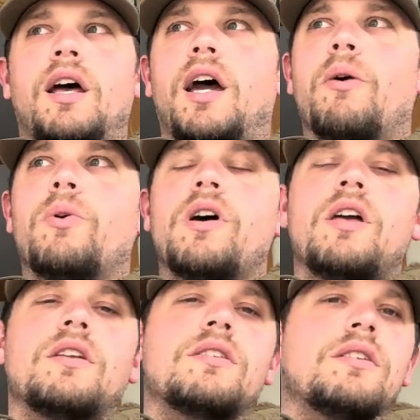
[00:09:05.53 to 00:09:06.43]

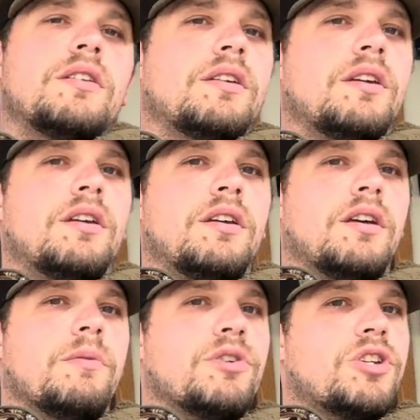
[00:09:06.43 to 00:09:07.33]

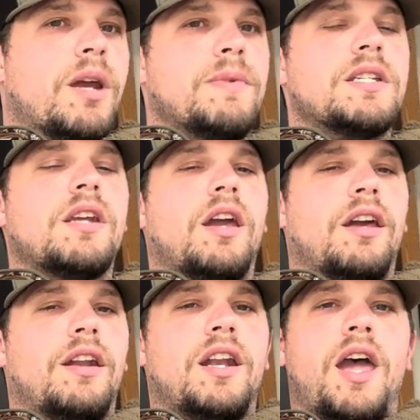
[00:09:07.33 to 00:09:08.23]
I'm ashamed to say
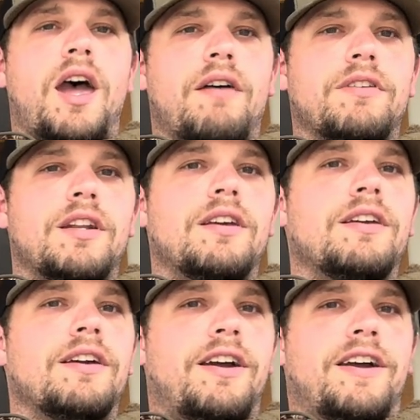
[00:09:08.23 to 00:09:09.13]
it, an avid,
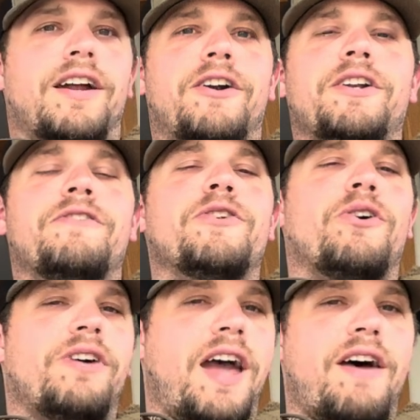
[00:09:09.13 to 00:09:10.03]
I don't even know,
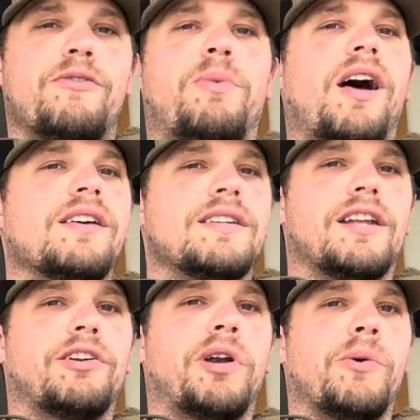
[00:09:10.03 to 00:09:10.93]
avid probably is not
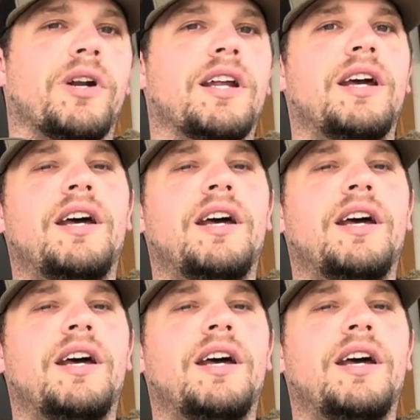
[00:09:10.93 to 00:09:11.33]
the right word.